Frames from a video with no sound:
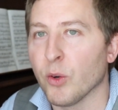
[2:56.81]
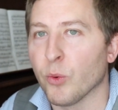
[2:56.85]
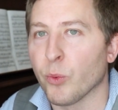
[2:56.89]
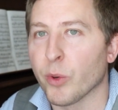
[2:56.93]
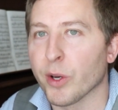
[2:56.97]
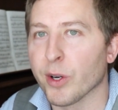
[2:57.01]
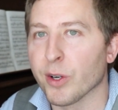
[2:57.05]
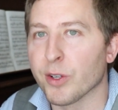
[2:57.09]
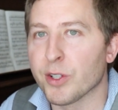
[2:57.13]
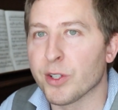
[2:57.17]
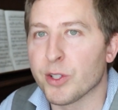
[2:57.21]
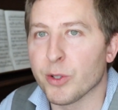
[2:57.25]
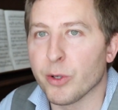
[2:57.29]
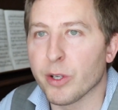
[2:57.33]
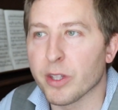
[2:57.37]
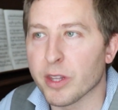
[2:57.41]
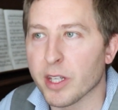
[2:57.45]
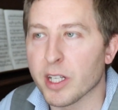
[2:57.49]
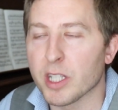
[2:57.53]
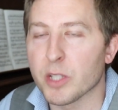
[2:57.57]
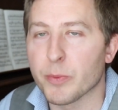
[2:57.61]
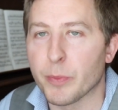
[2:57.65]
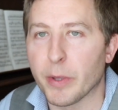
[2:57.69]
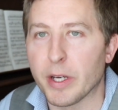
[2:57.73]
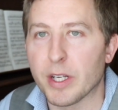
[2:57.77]
we're doing
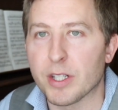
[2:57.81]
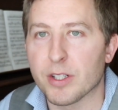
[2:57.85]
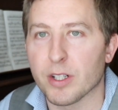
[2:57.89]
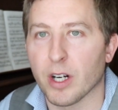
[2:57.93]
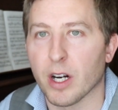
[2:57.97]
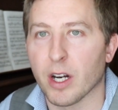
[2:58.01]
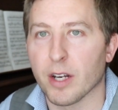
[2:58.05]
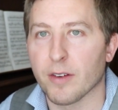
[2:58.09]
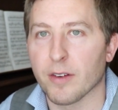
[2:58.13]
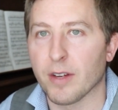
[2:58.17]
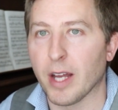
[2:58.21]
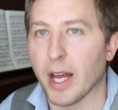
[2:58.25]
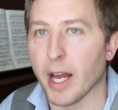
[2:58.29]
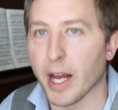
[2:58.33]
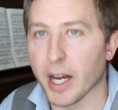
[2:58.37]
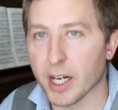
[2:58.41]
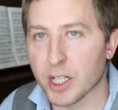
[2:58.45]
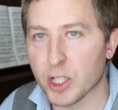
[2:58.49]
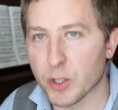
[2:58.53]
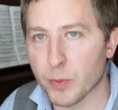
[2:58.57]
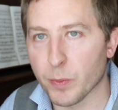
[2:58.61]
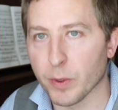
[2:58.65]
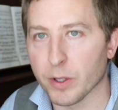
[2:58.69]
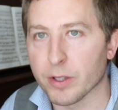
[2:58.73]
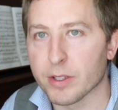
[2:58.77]
things based on
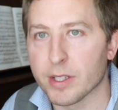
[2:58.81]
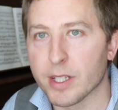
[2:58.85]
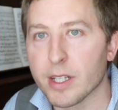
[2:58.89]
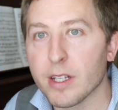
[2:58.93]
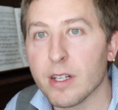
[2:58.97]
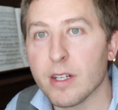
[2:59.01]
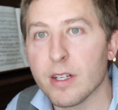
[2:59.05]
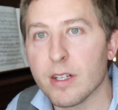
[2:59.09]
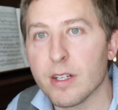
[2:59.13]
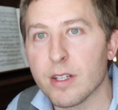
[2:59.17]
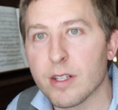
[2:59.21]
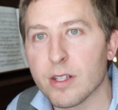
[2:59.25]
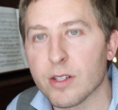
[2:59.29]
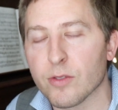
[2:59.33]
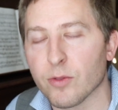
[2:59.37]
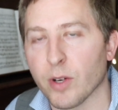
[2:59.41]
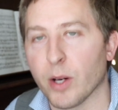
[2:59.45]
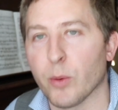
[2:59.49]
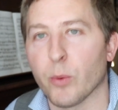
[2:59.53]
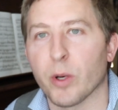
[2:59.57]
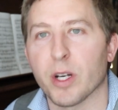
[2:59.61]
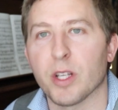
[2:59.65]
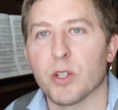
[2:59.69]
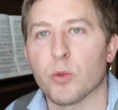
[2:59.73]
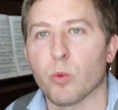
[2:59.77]
expertise,
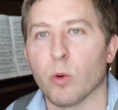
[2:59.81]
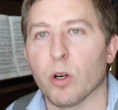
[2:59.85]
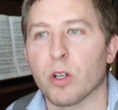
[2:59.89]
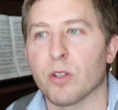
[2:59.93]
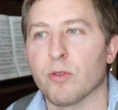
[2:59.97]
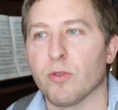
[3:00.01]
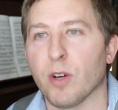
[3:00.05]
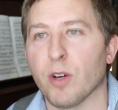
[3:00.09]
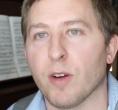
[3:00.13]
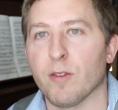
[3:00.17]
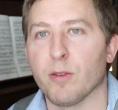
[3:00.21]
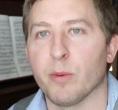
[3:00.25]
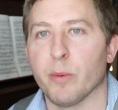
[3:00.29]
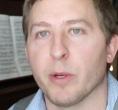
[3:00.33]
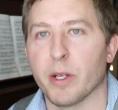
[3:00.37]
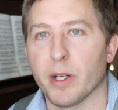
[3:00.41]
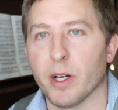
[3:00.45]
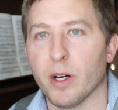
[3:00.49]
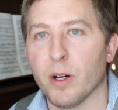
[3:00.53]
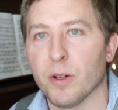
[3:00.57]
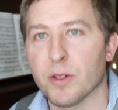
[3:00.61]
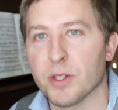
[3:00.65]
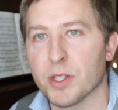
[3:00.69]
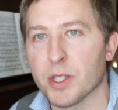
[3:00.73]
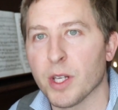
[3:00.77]
right? What has worked for everybody
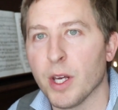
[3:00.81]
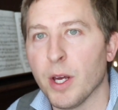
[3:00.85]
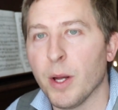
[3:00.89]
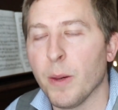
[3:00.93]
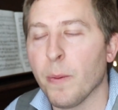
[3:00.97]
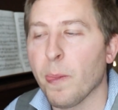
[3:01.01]
else.